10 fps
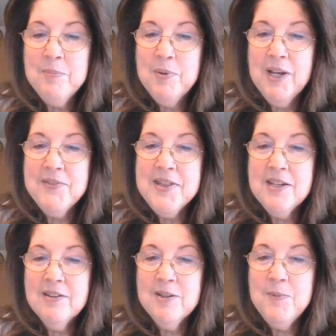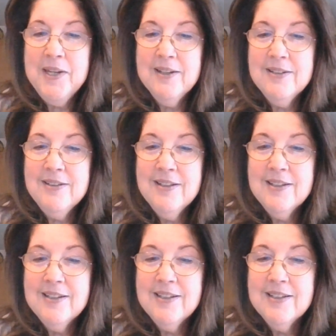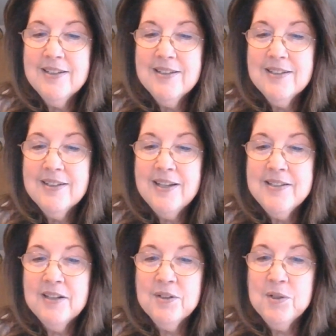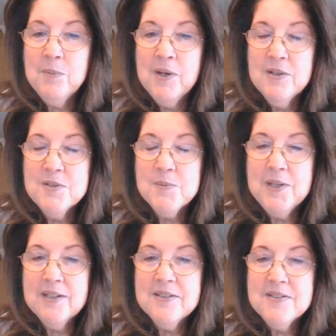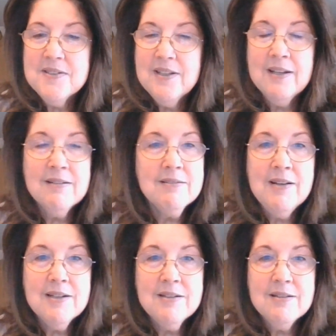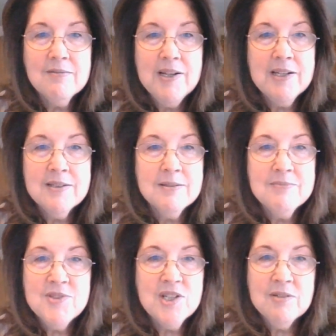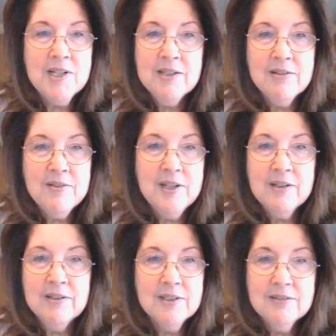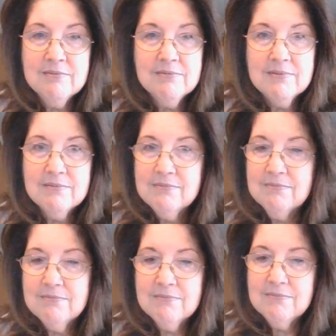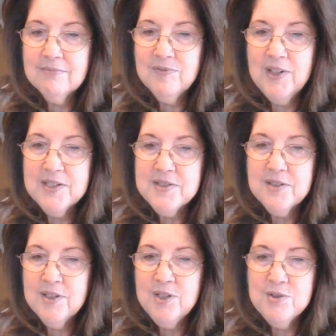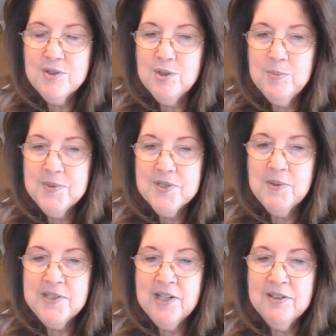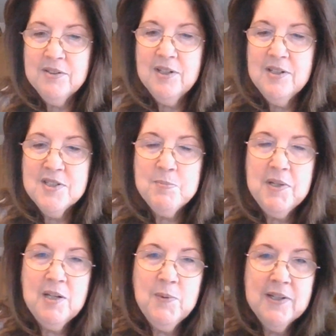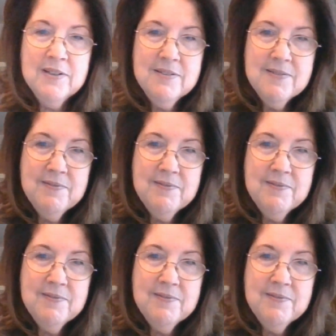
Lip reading: put everything on a wheel. I downloaded one of those wheels. I don't know how to do the random generator thing on Floss on YouTube. So I downloaded a spinning wheel.